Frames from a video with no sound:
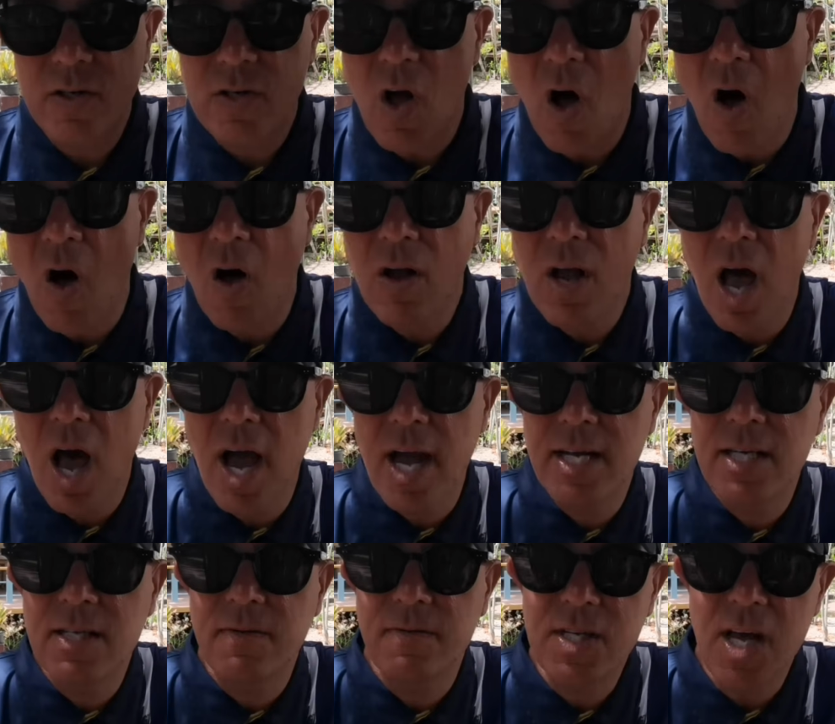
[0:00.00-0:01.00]
there's all
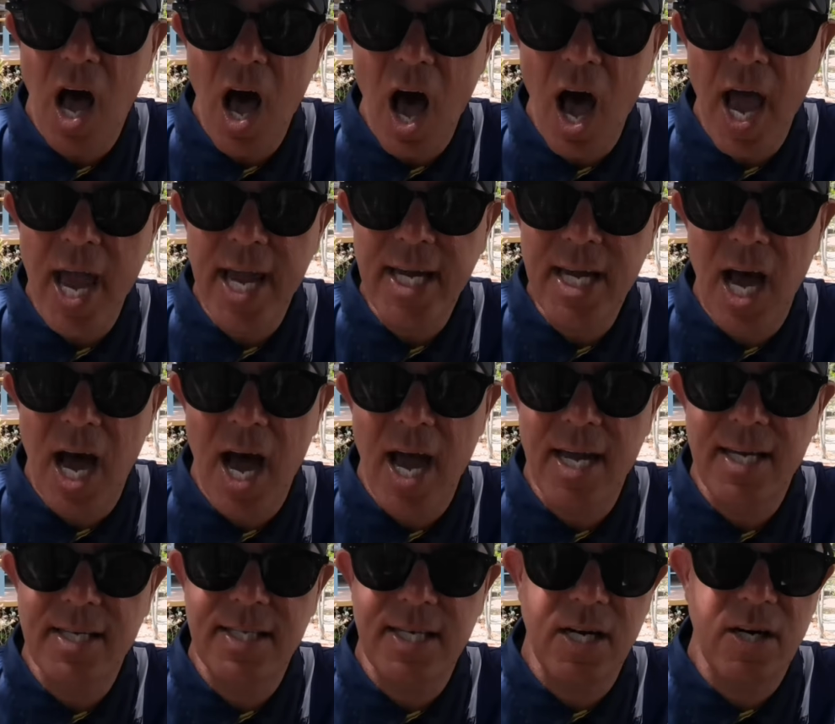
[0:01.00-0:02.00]
kinds of Thai
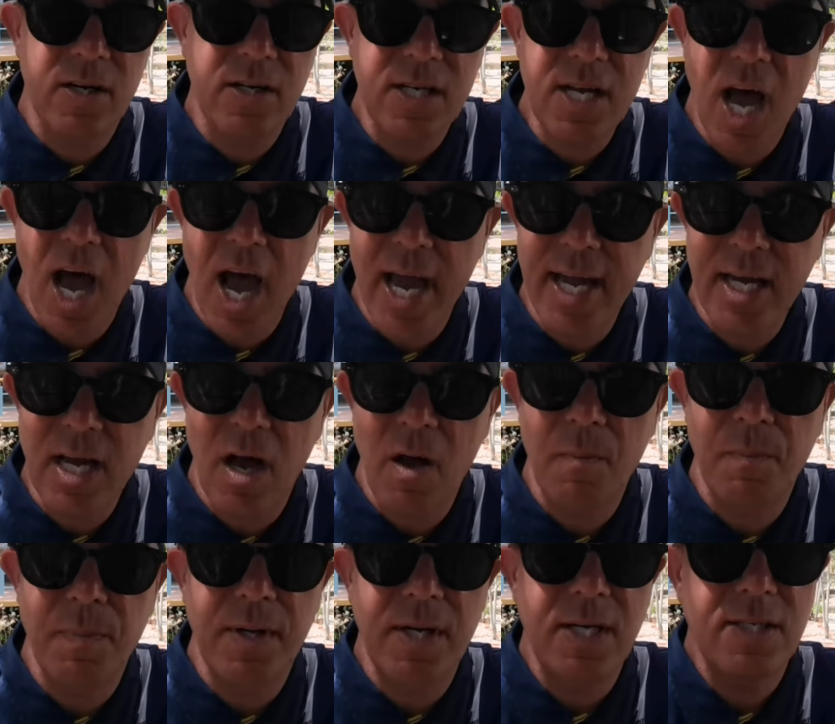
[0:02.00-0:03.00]
guys here, Thai
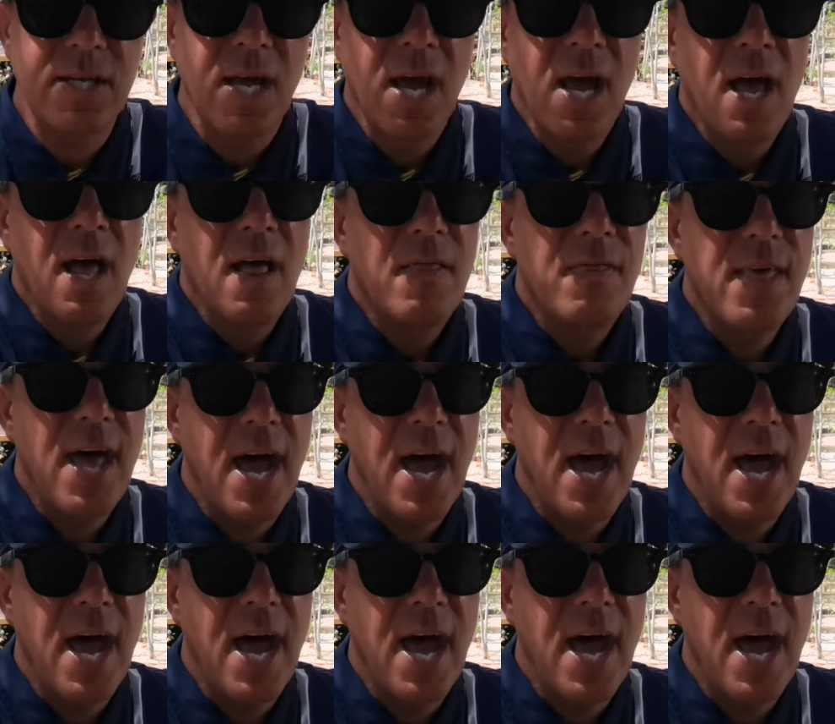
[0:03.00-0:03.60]
companies